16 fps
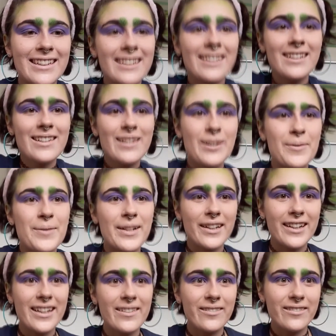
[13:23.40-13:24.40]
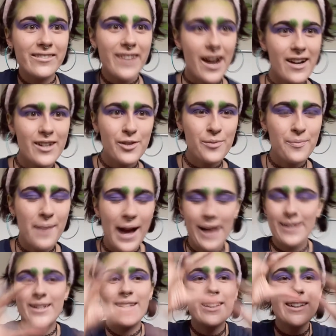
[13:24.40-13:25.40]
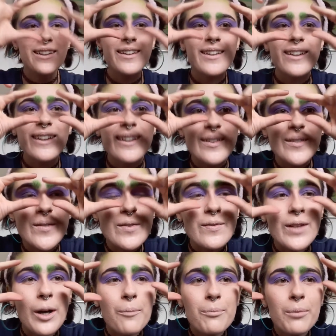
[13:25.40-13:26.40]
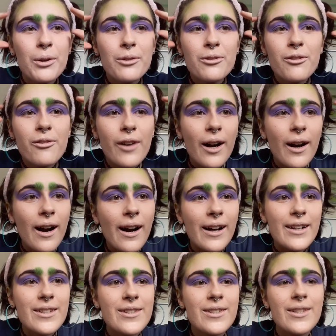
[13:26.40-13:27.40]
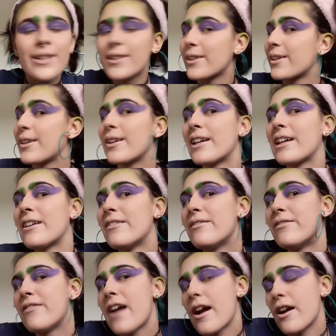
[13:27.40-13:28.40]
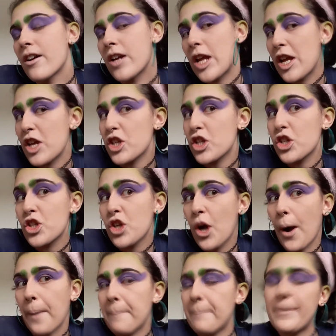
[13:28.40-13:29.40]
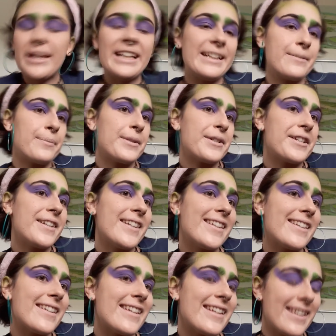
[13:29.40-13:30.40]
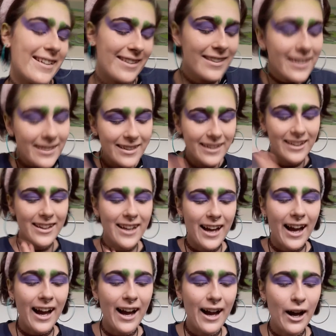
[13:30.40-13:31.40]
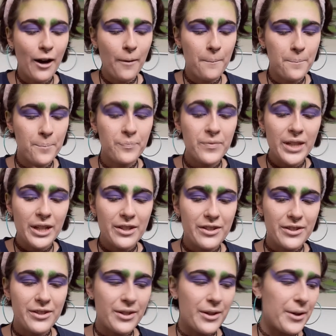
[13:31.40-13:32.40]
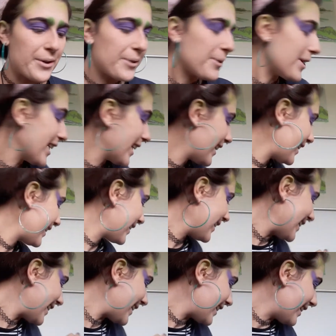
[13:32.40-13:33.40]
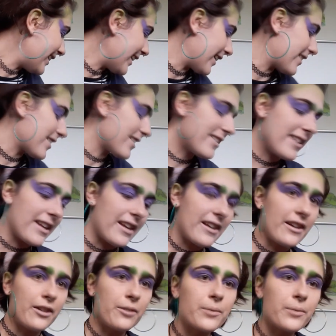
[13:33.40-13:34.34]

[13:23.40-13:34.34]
So we're looking very dramatic. We've got both of our eyes very sharp and pristine. So let's see here.